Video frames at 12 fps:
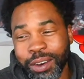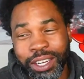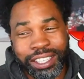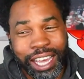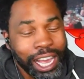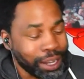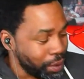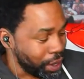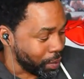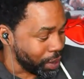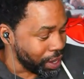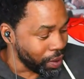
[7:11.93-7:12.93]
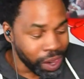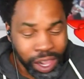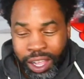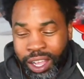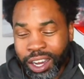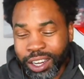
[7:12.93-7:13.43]
these guys very well.
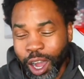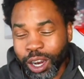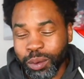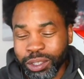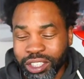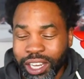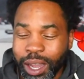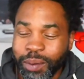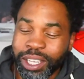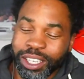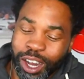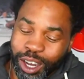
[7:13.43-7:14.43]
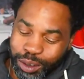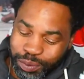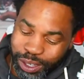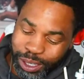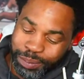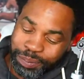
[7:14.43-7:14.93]
Carla, what's your name? Where you calling from?